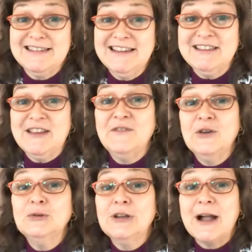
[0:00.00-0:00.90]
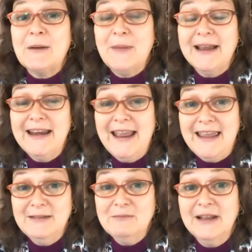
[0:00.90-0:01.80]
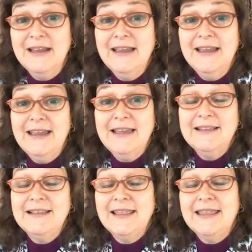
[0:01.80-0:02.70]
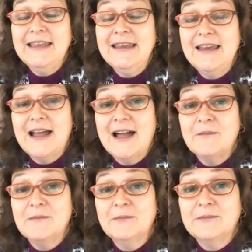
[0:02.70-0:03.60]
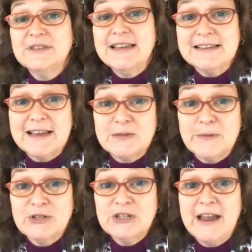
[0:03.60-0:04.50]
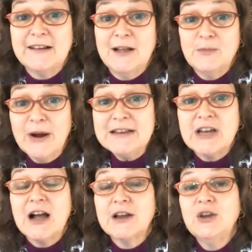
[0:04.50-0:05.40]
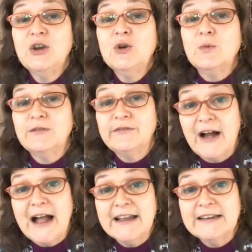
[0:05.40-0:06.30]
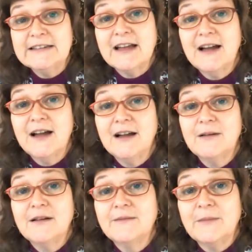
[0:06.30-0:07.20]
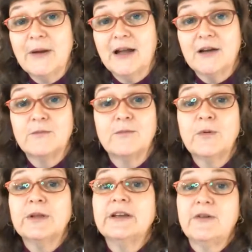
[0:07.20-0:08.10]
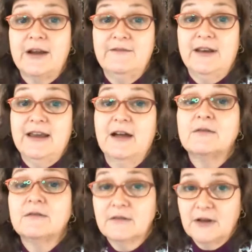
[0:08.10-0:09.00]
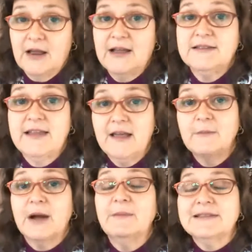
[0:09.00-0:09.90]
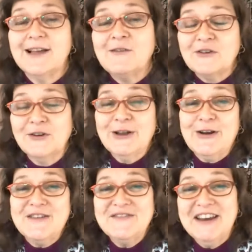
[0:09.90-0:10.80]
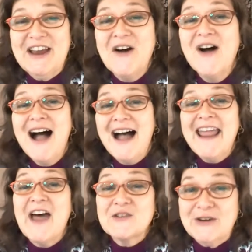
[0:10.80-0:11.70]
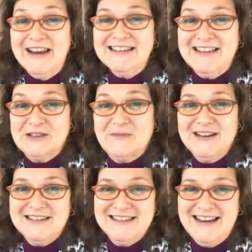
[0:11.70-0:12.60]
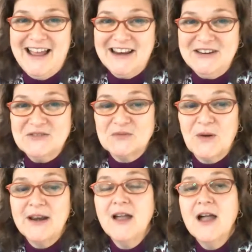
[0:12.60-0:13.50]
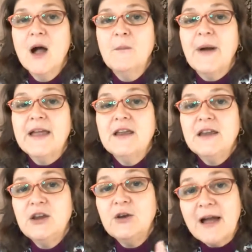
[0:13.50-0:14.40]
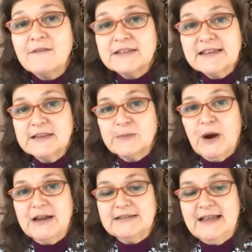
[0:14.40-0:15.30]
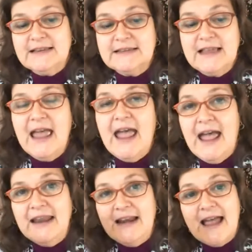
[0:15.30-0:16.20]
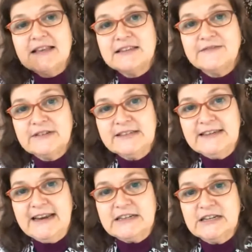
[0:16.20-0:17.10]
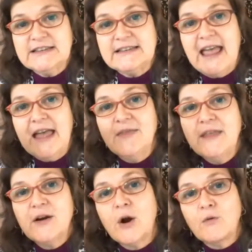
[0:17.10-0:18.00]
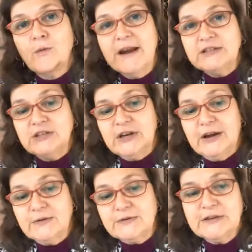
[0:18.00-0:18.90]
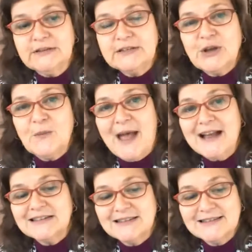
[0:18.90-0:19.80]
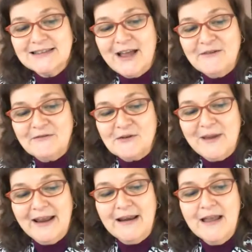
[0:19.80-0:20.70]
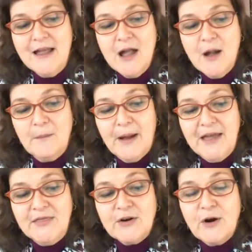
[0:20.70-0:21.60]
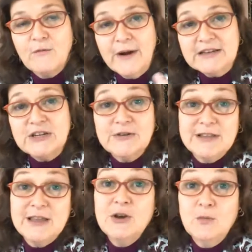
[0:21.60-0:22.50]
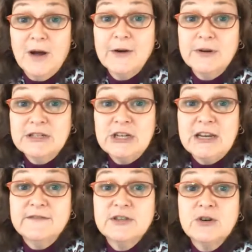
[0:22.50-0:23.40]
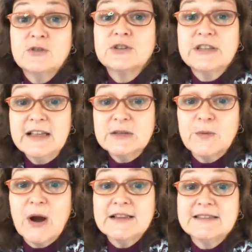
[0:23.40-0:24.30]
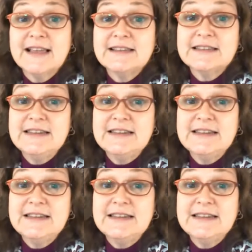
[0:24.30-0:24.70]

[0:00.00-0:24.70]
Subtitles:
is, if you look up my name in the Sales Experts channel on Bright Talk, you will find a really great video, I say about myself, a really great video on how to create a sales process and how to use one. But you have a sales process, and it has different stages, and there are ratios. And let's go back to the slide for a minute. But there are ratios that you want to achieve. So your sales process